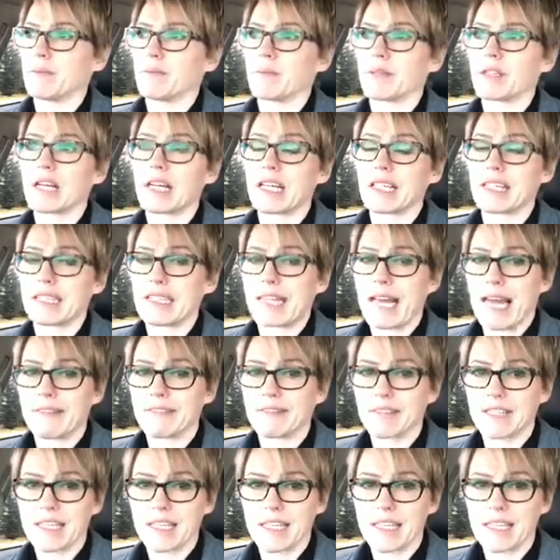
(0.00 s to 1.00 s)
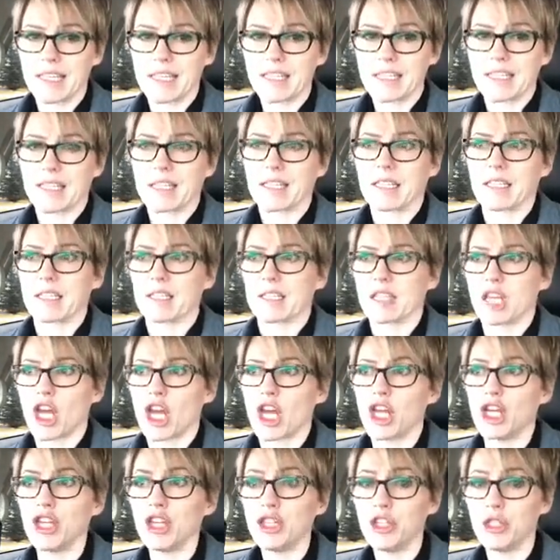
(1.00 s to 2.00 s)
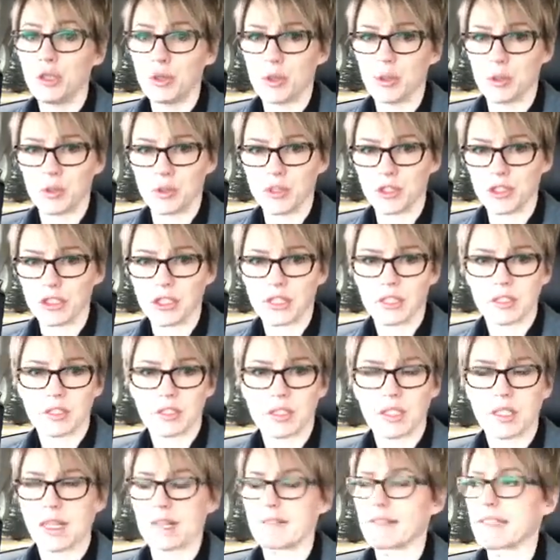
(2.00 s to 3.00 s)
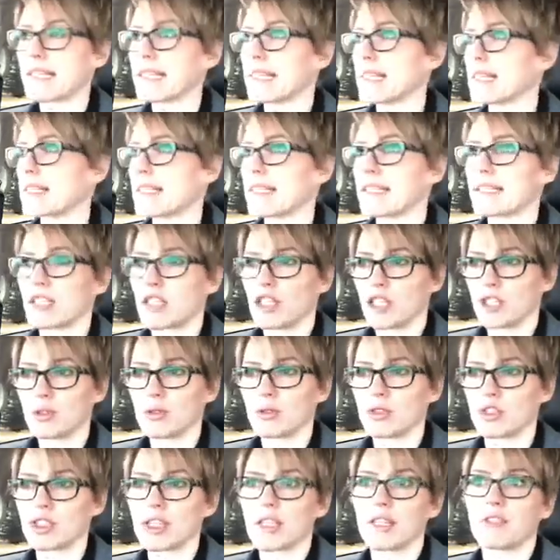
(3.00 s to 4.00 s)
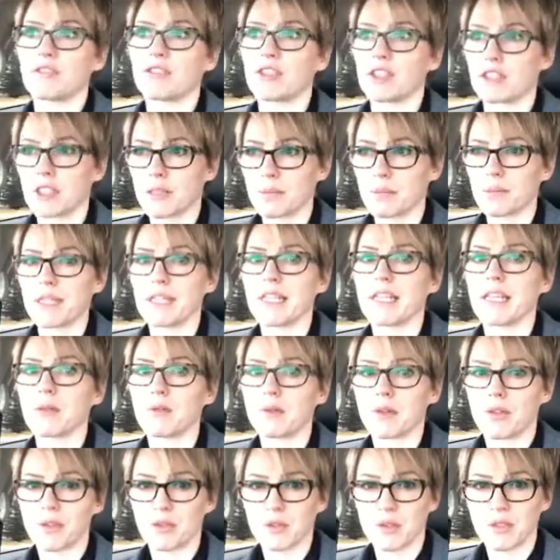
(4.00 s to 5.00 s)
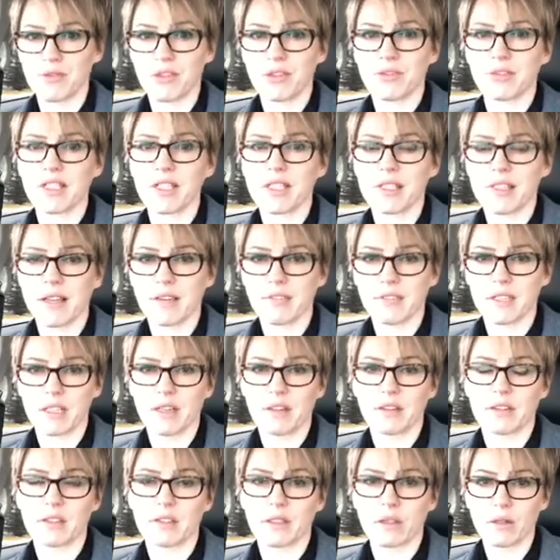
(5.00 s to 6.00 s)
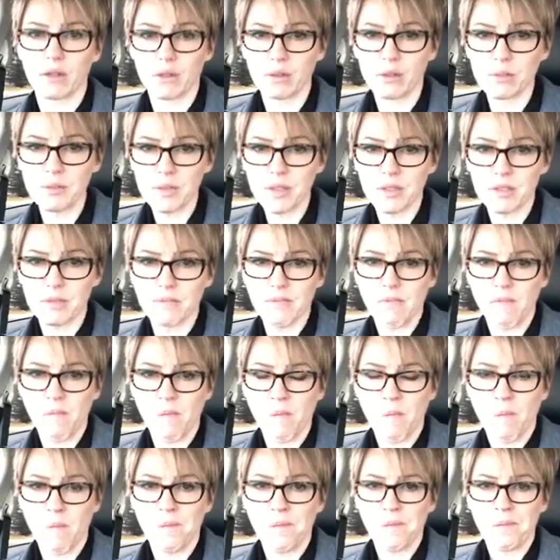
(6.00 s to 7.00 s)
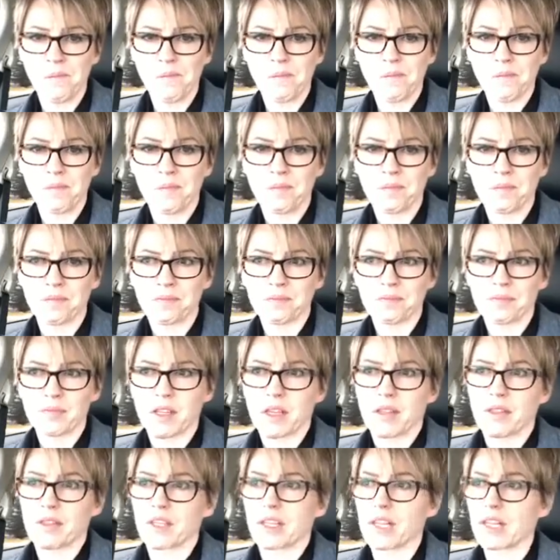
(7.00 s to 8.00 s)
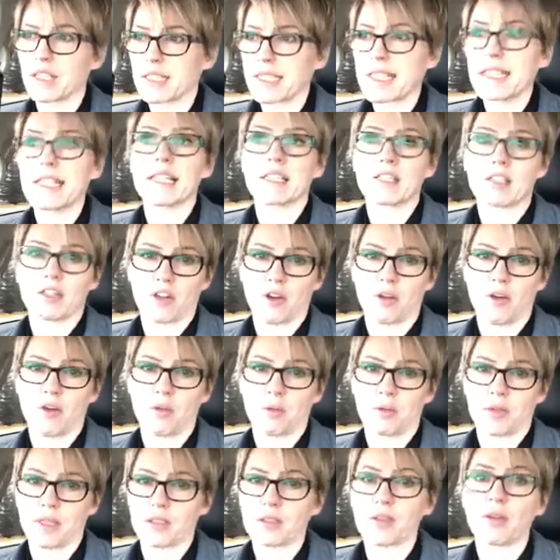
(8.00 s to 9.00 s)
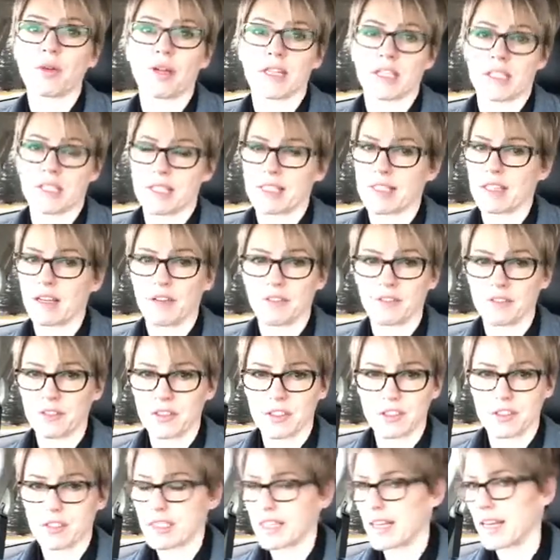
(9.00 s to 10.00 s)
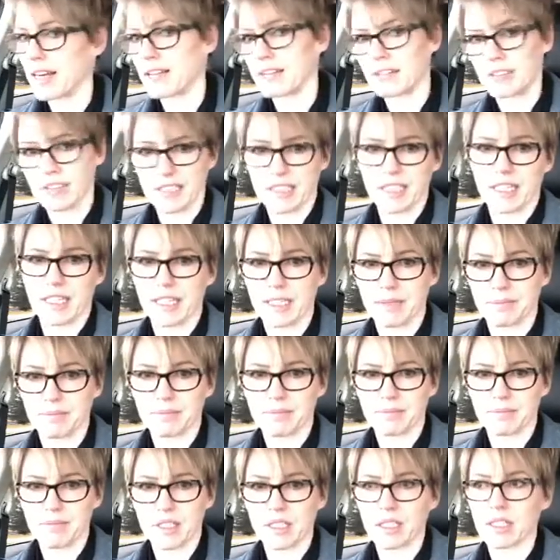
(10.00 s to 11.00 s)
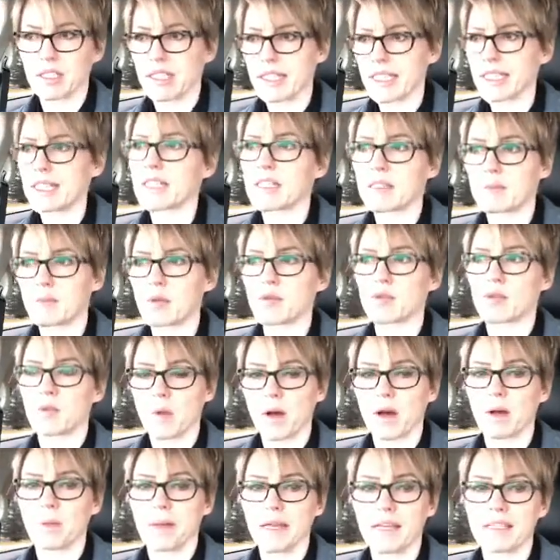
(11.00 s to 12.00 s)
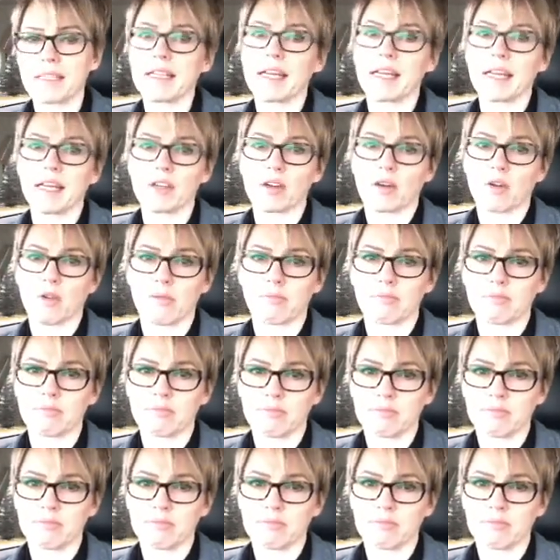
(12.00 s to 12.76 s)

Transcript: cleanliness is huge. Cleanliness is huge. If you're competing with those 57 other homes, the cleanest home is going to sell first every time. The cleanest, most well-maintained home.